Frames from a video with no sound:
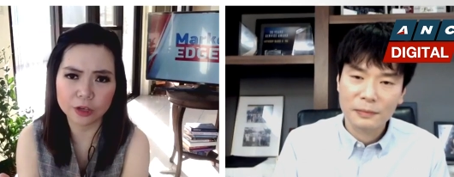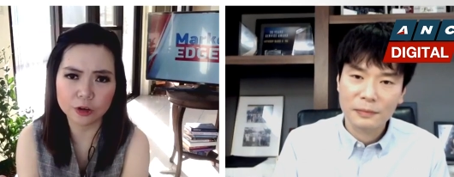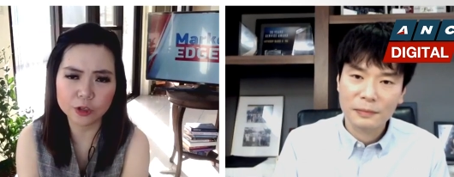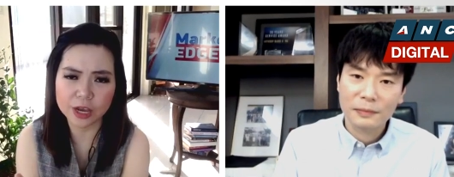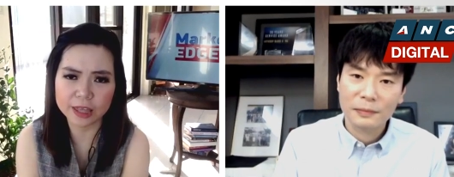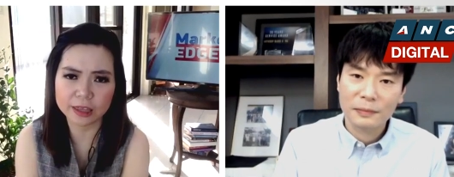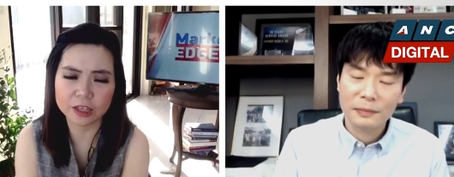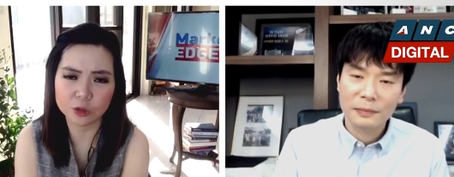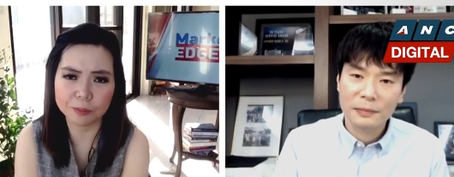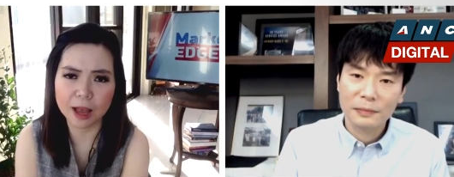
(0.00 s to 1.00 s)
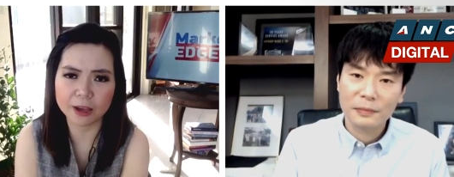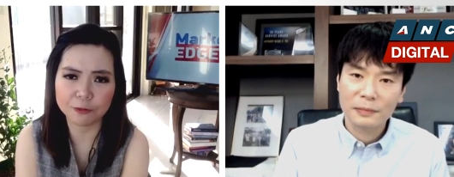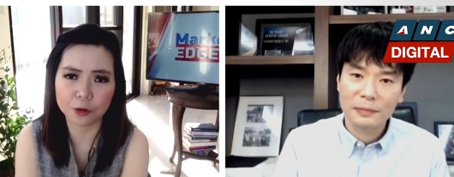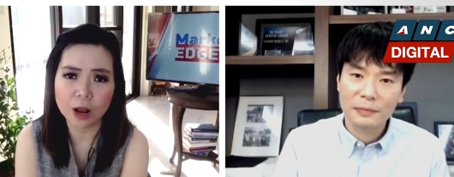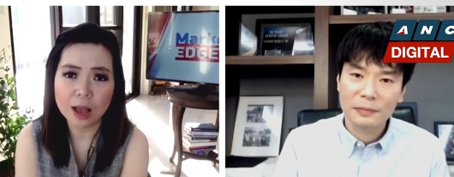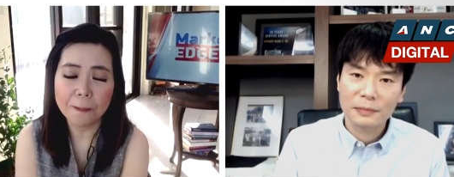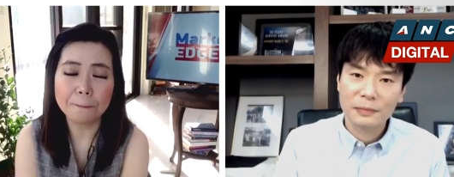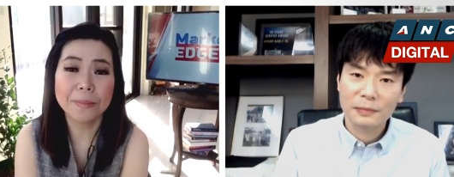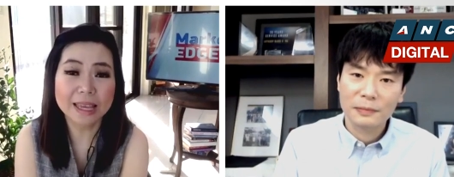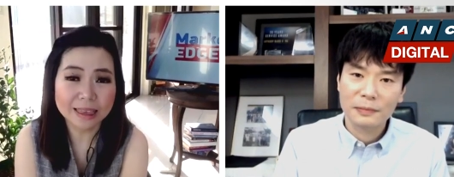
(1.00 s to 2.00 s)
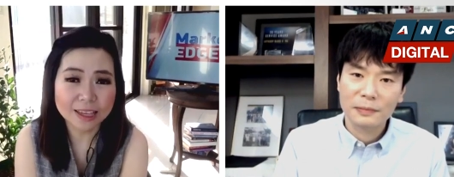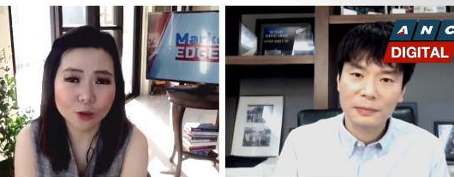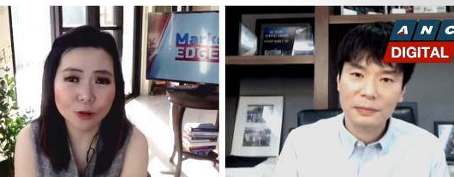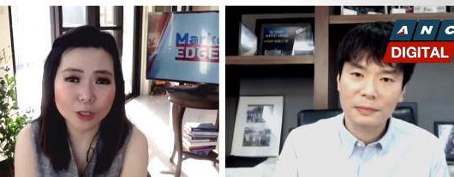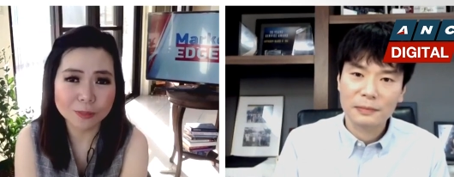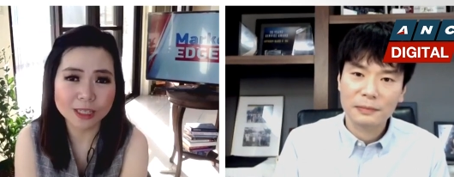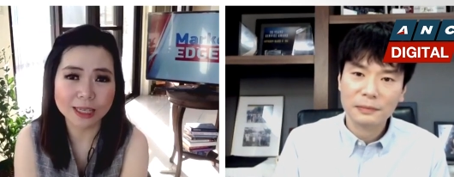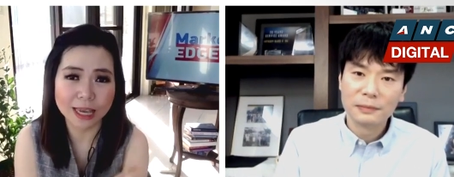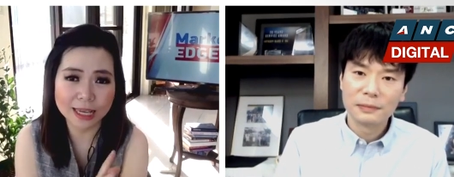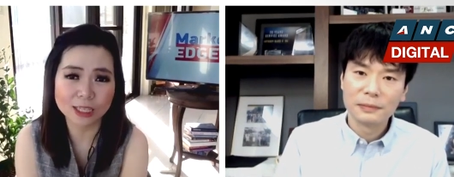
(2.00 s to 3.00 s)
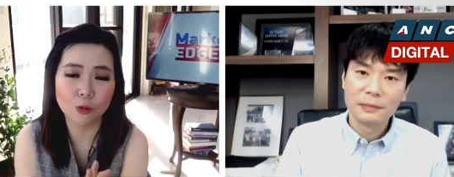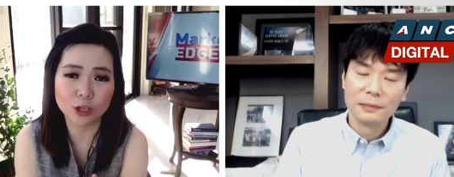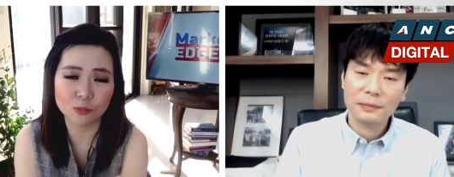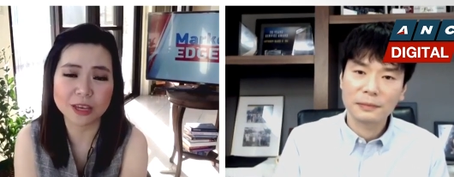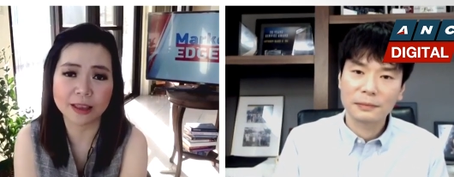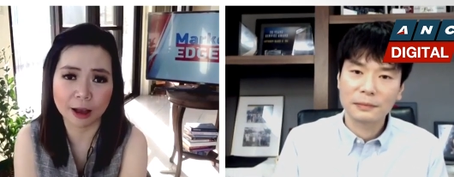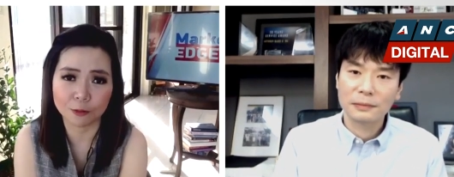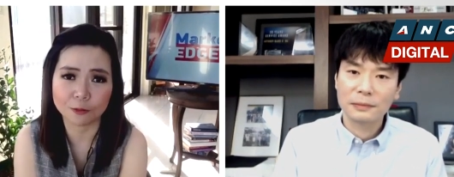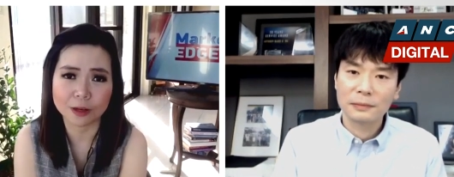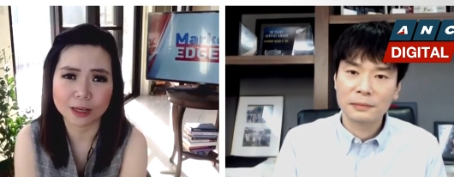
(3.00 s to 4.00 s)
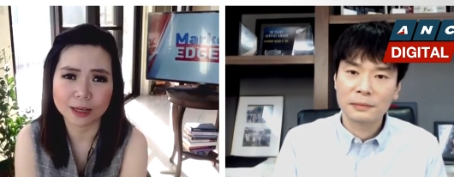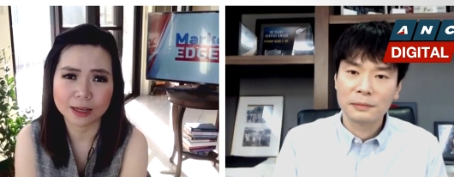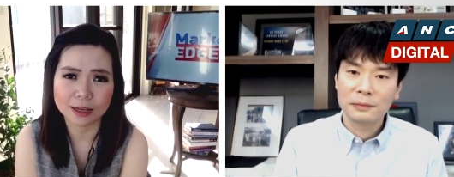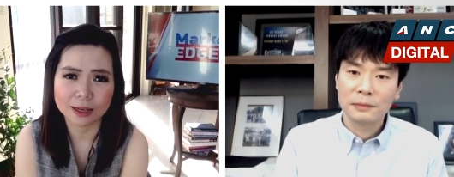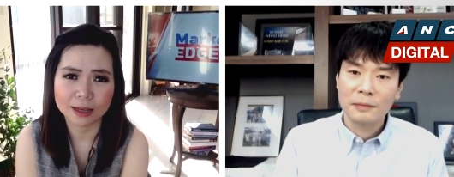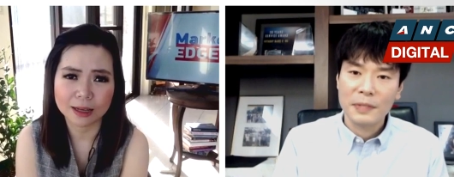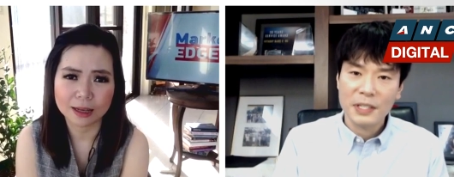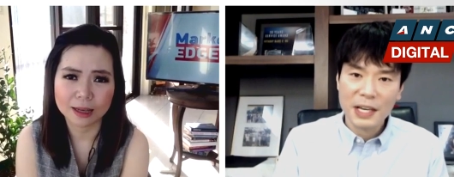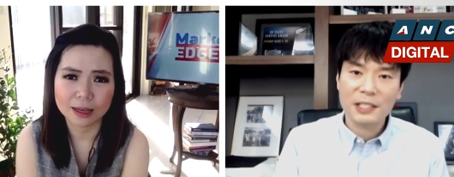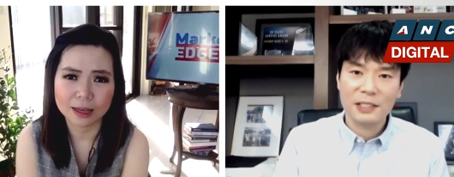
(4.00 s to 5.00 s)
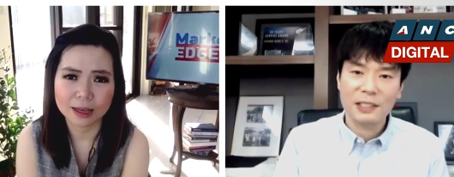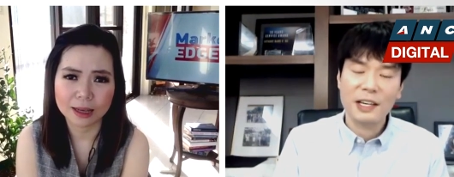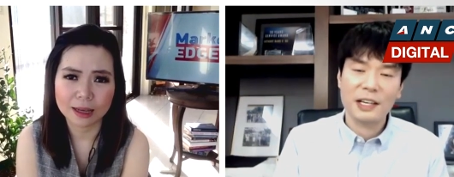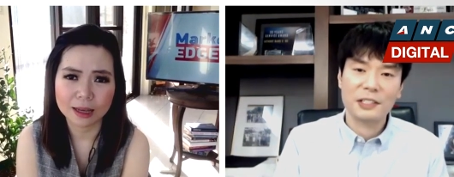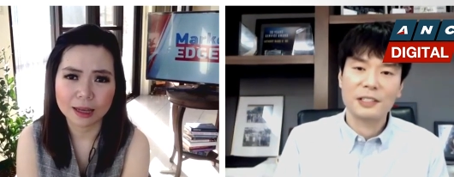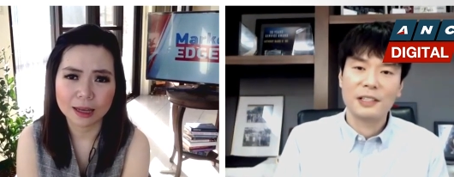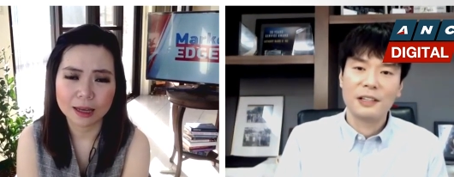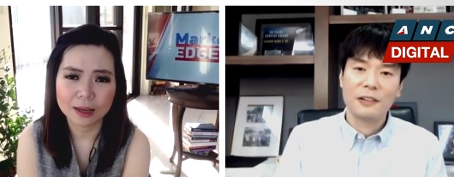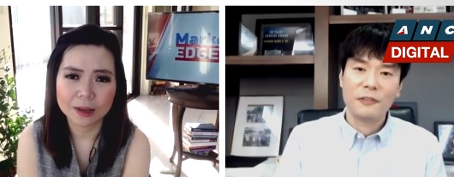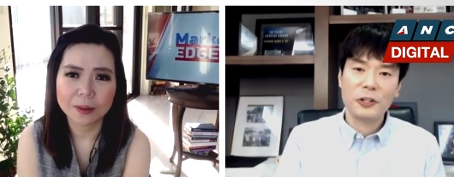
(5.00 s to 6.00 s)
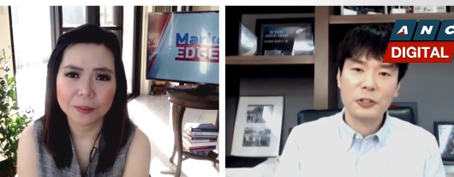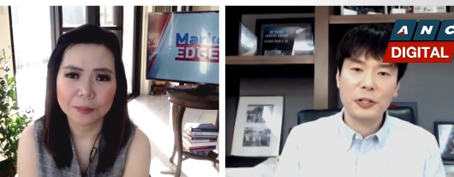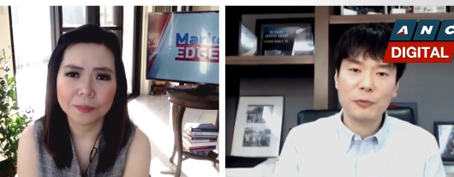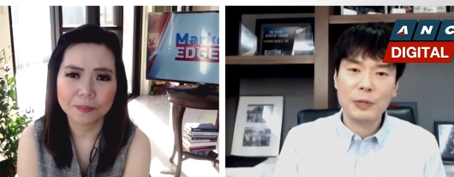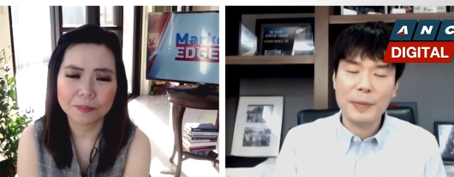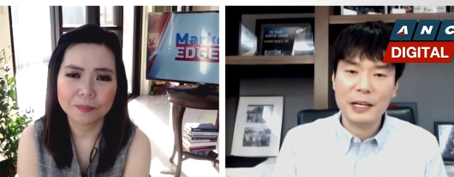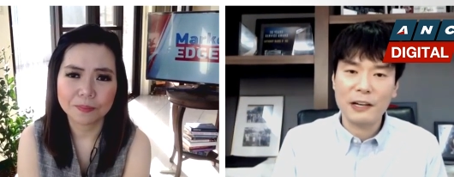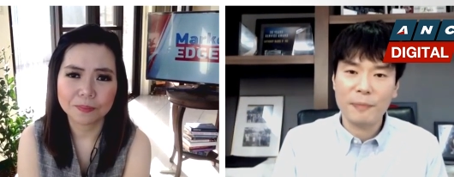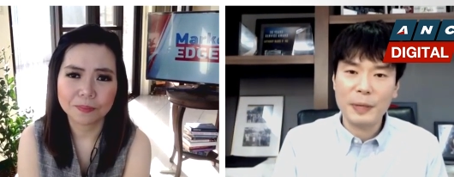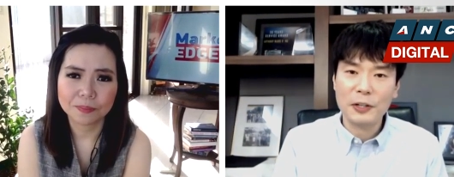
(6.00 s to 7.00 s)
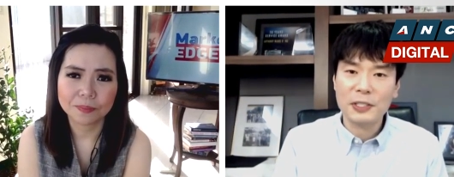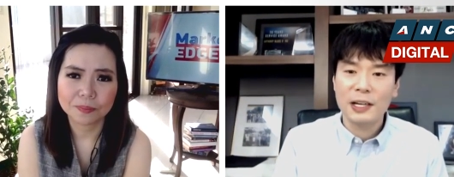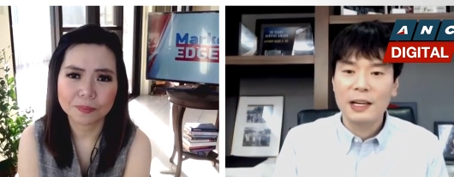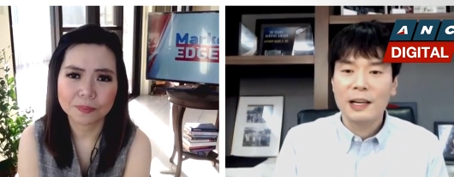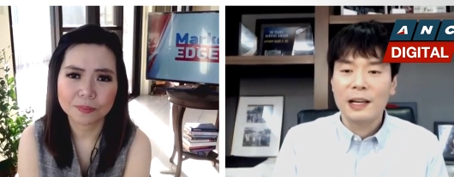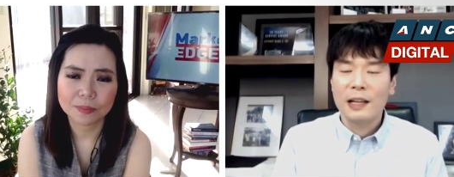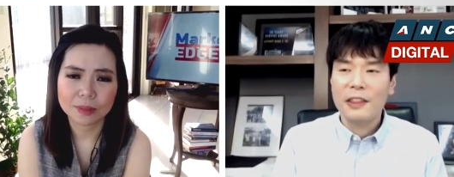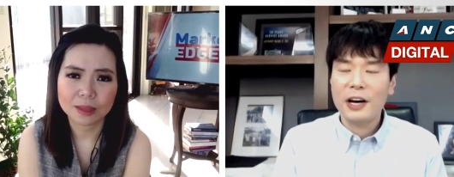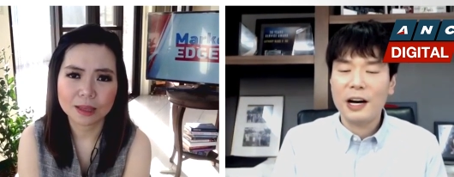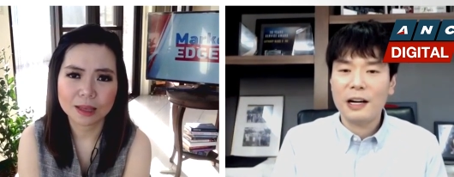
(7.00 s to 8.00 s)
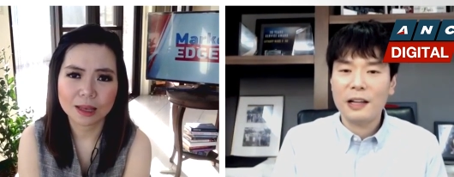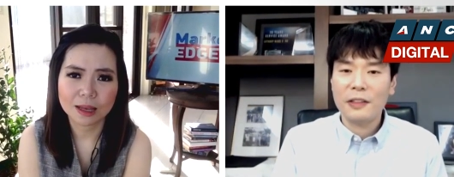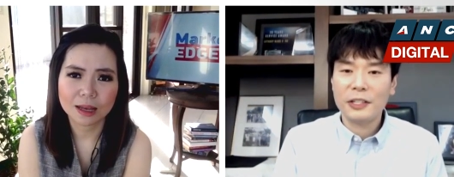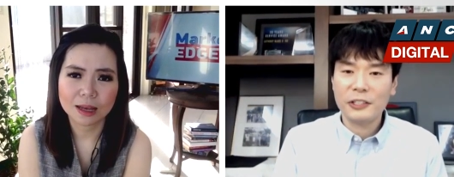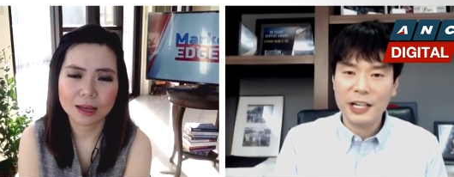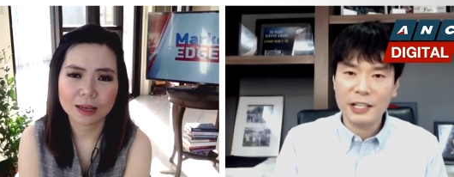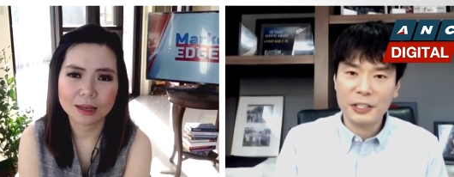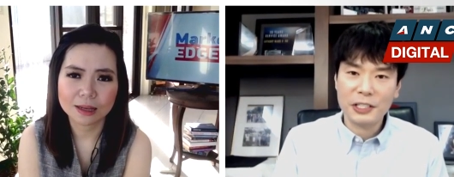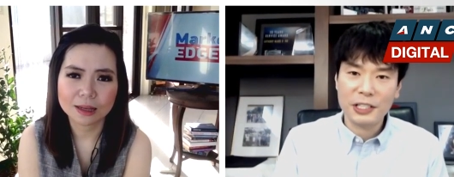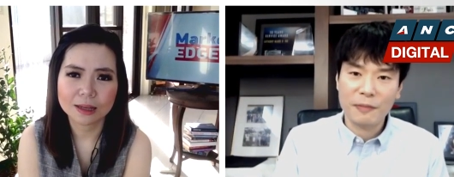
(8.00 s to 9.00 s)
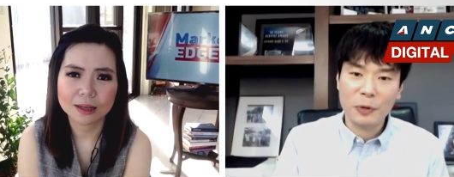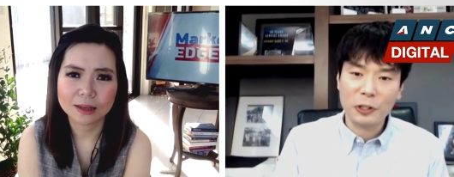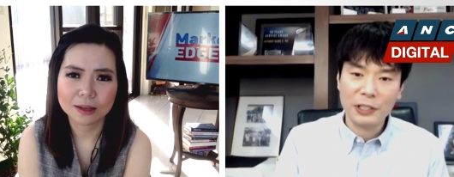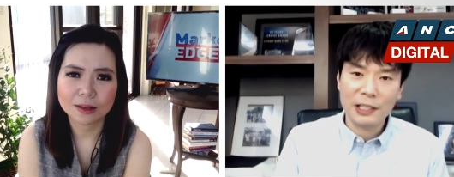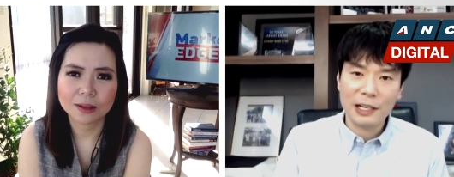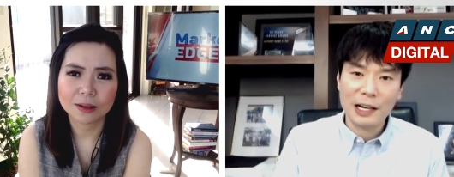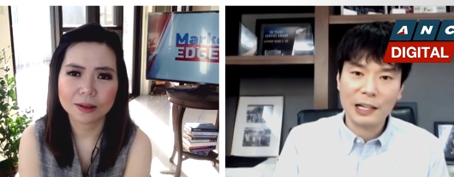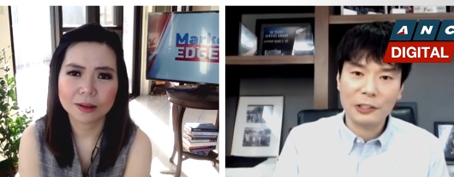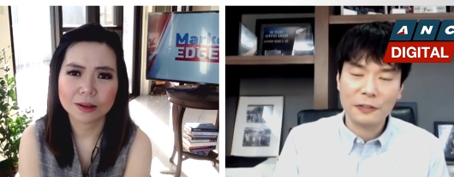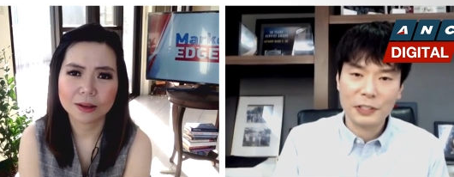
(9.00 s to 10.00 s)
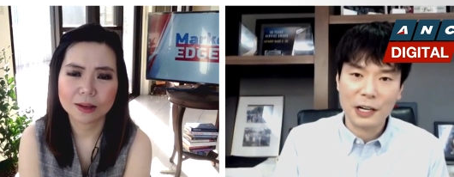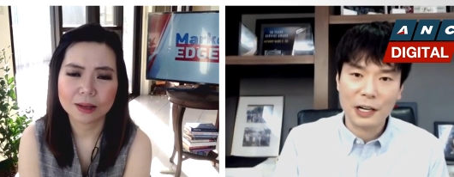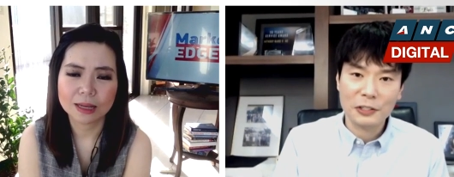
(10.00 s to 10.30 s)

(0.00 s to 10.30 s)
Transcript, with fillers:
Speaker 1: you're saying that the supply for meat this Christmas is going to be enough.
Speaker 2: Yes, yes, for sure it will be enough because the the traders have brought in a lot of stocks